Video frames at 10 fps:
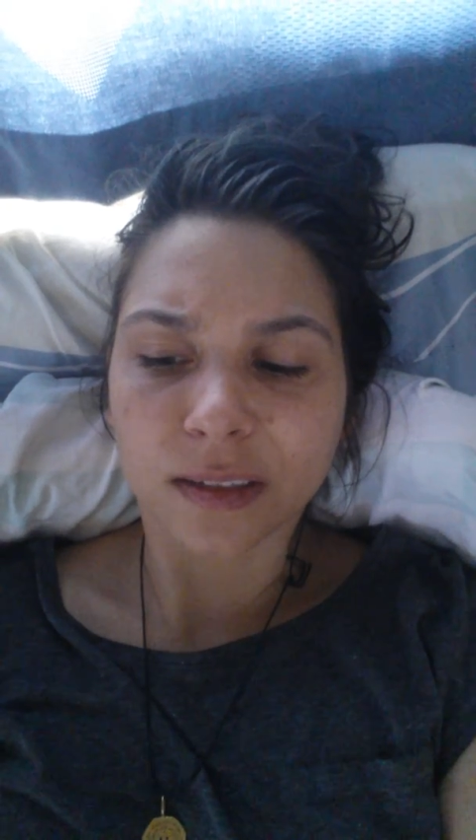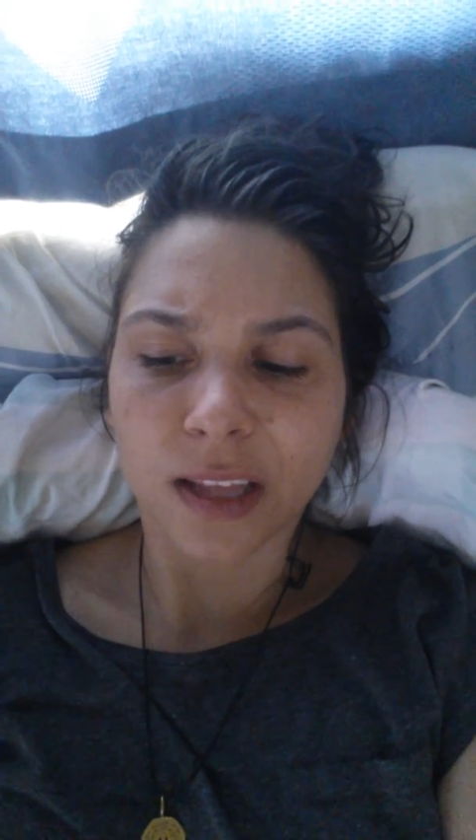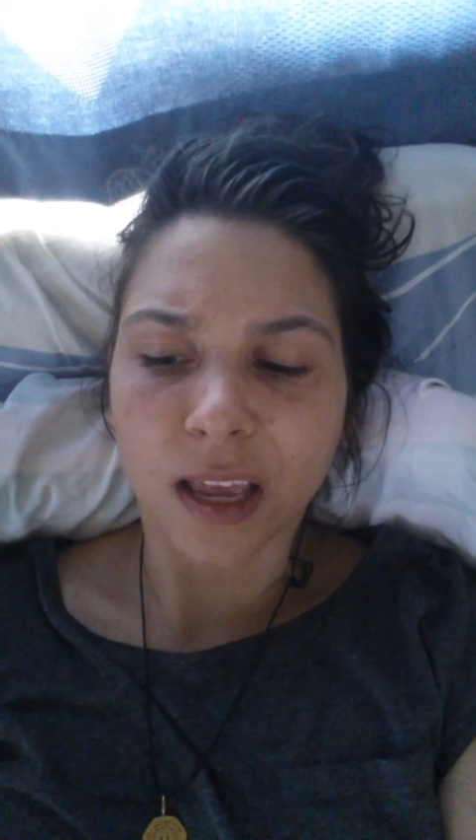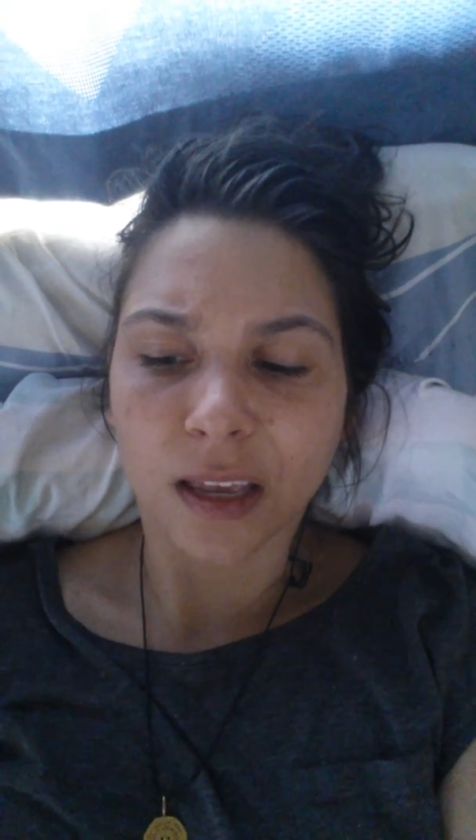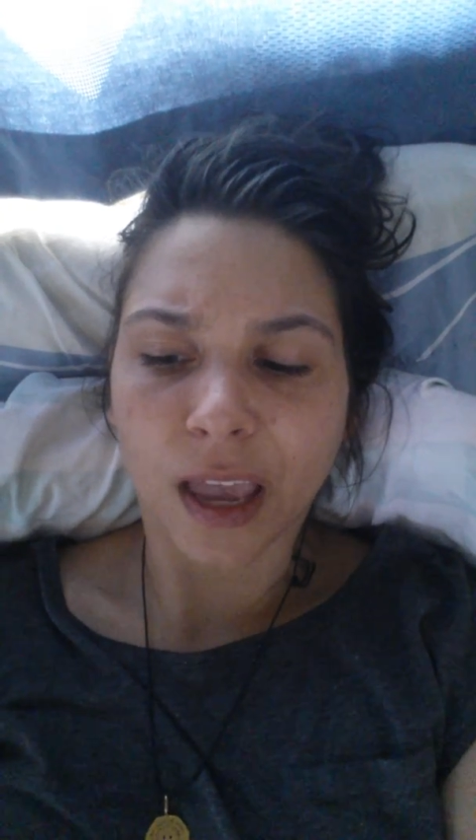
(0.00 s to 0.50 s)

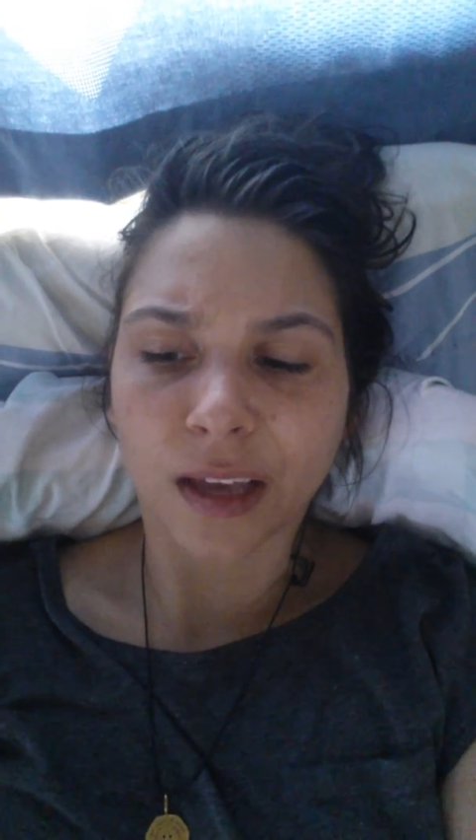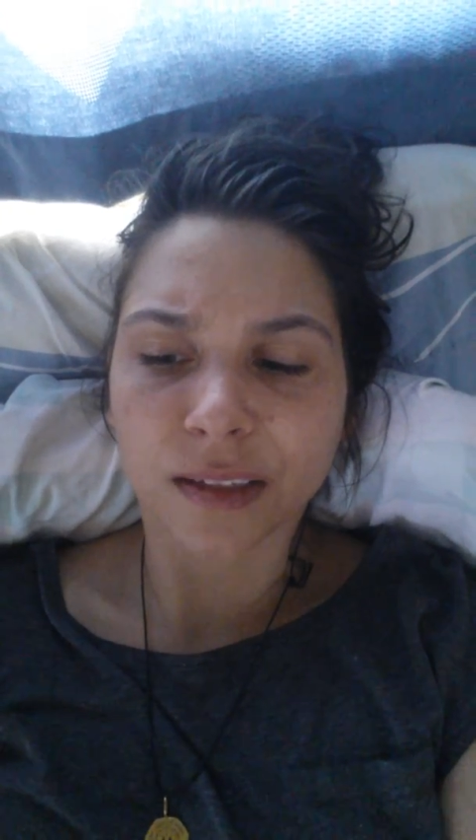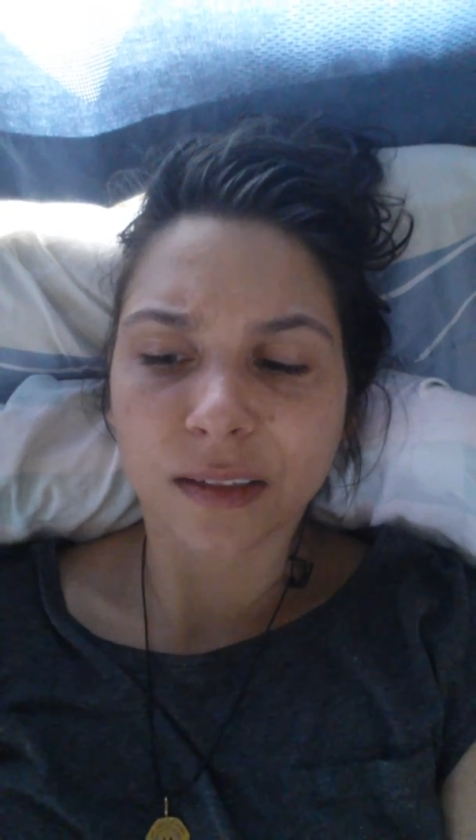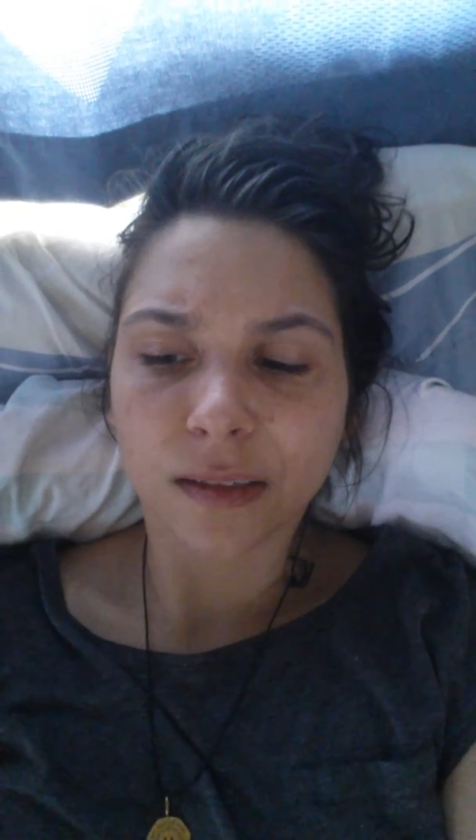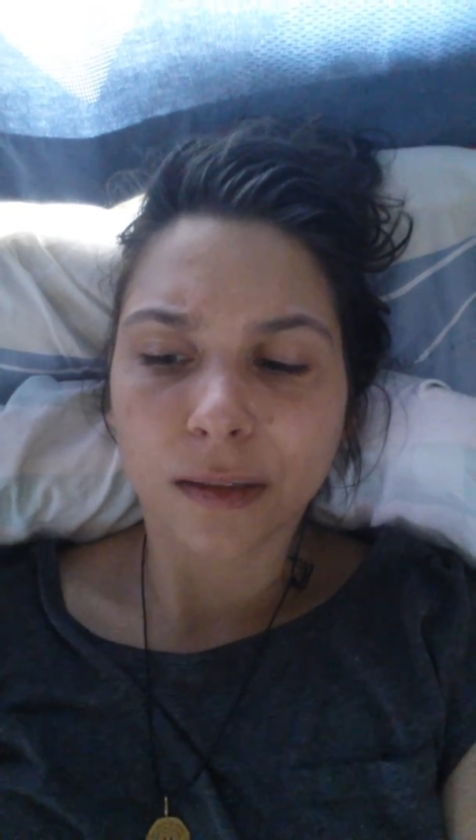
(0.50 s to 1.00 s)
they
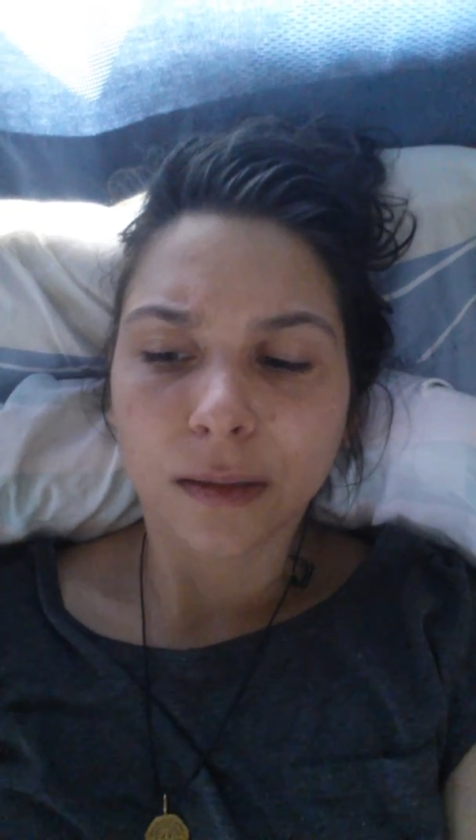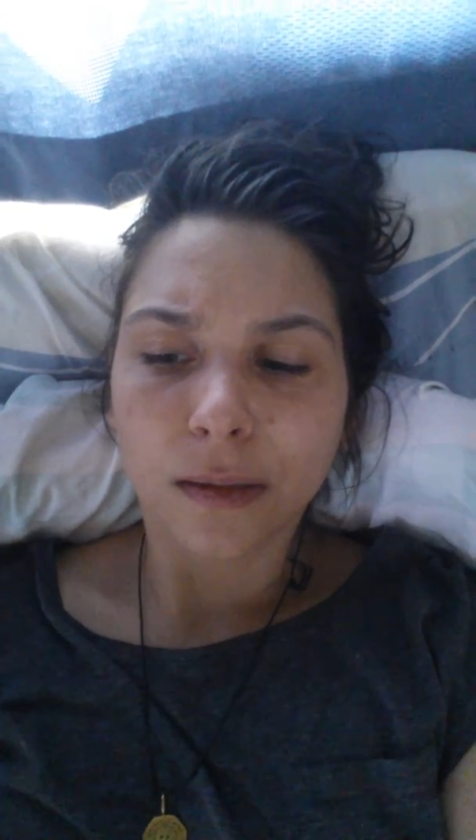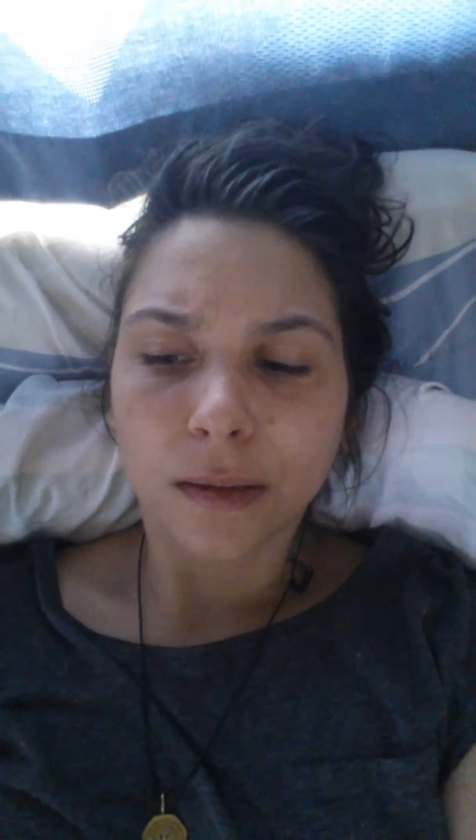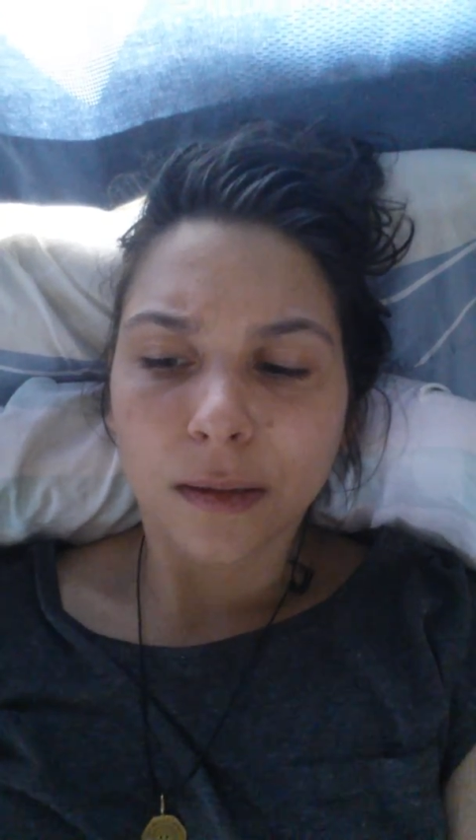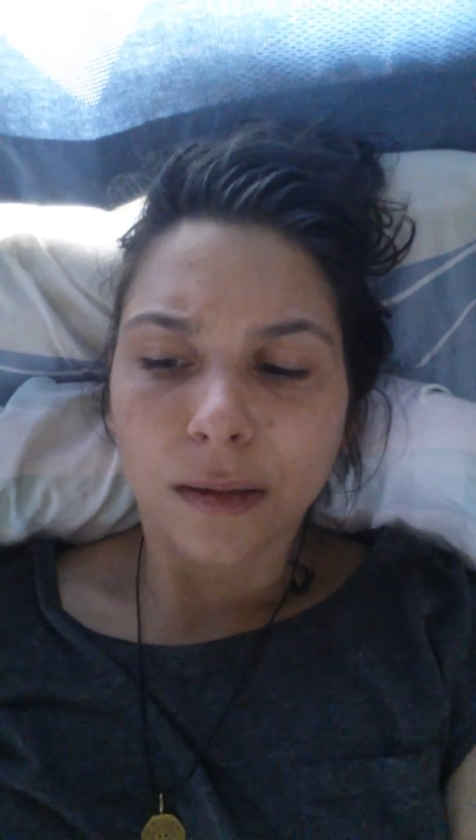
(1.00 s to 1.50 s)
can't
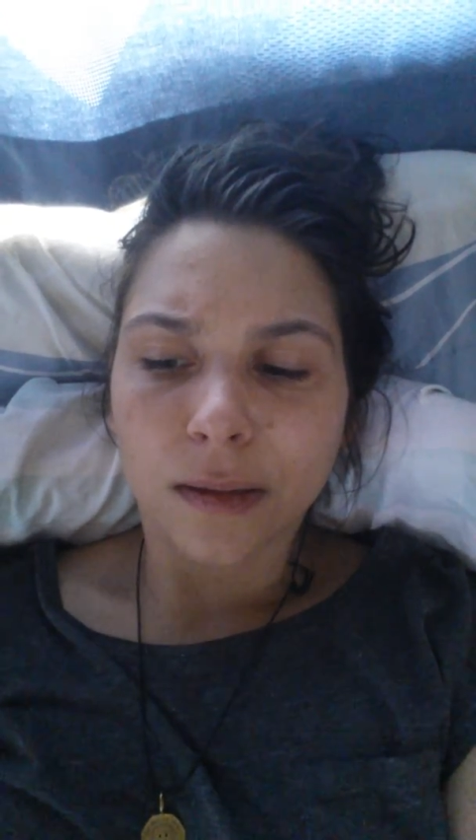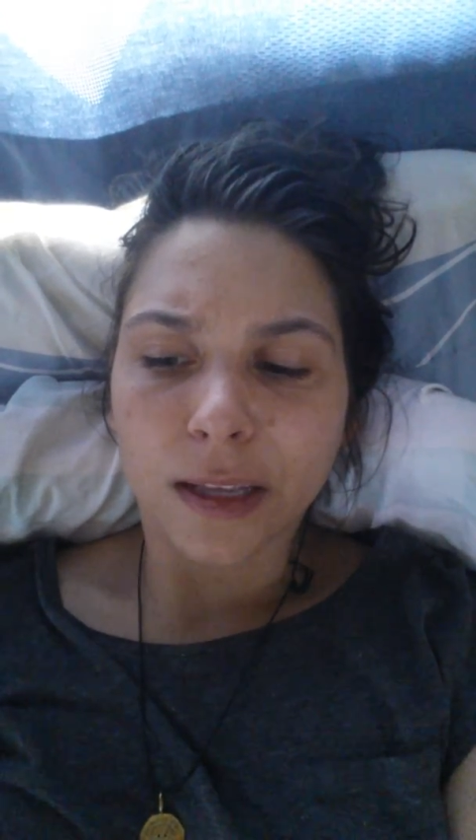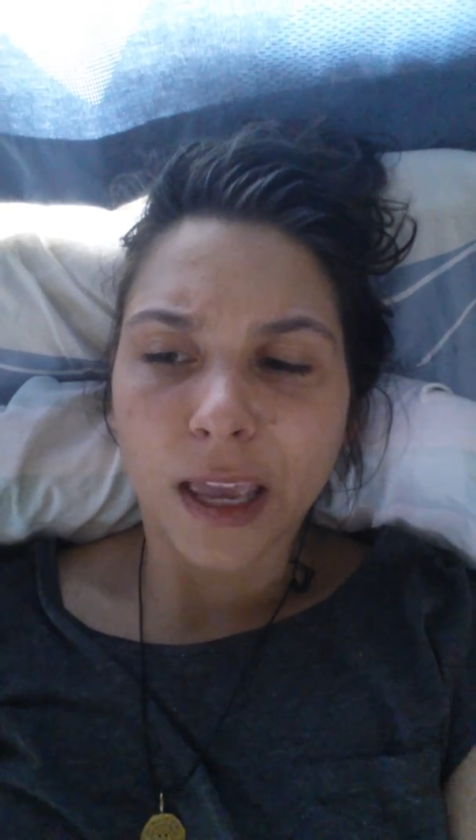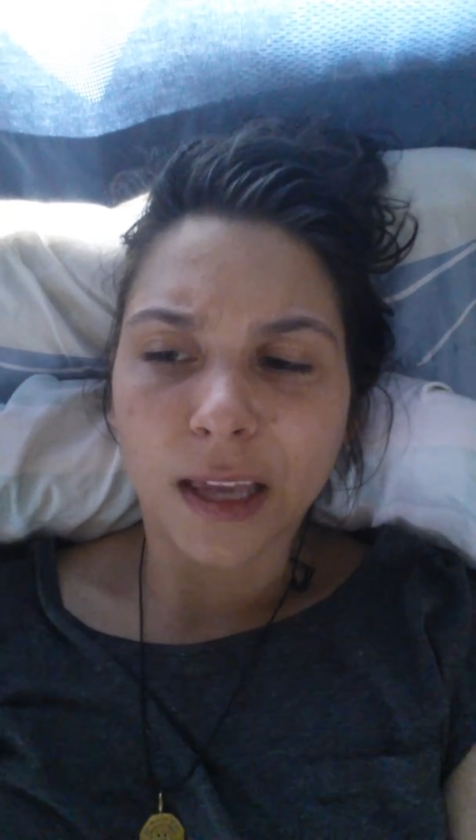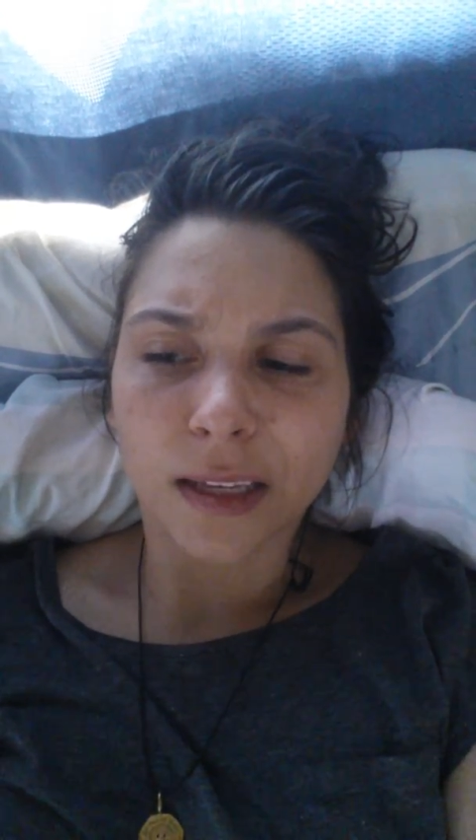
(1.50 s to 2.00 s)

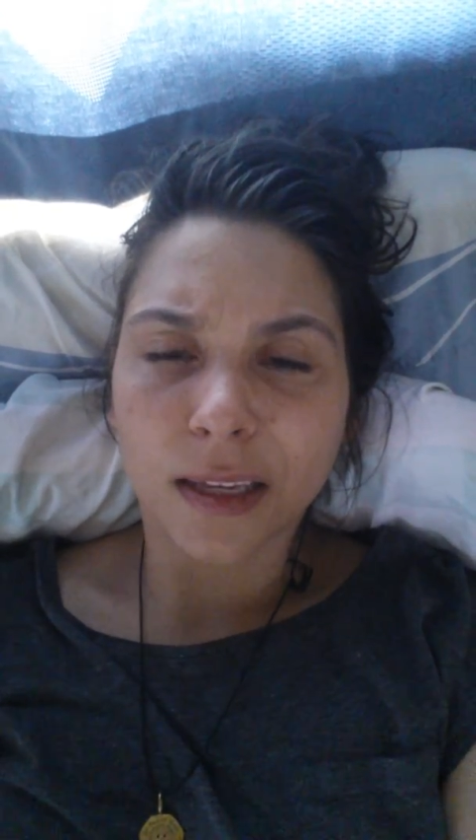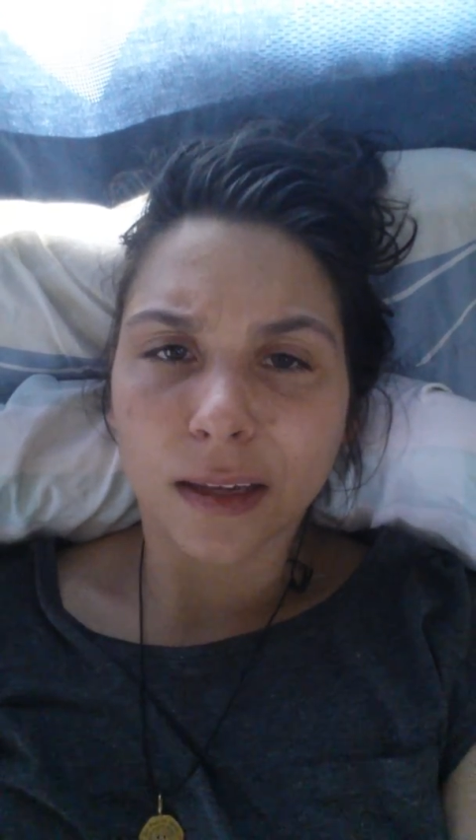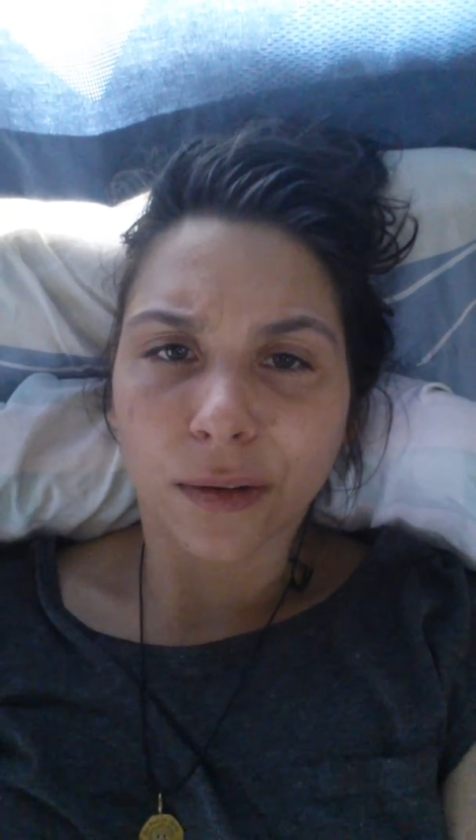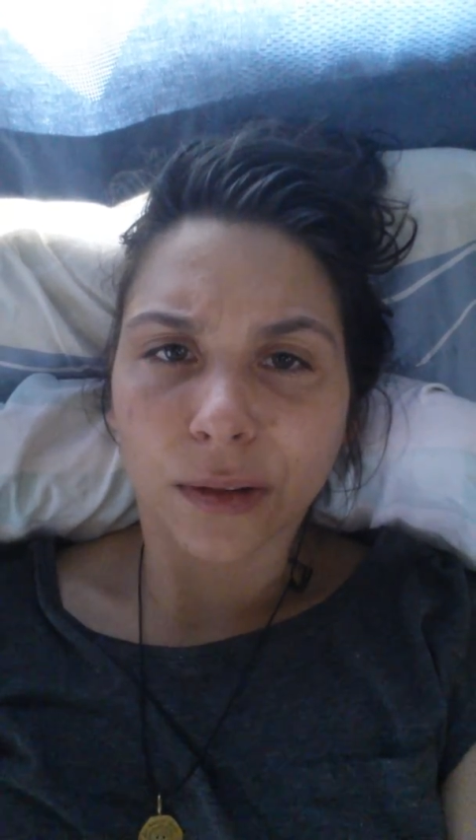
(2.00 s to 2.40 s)
heal.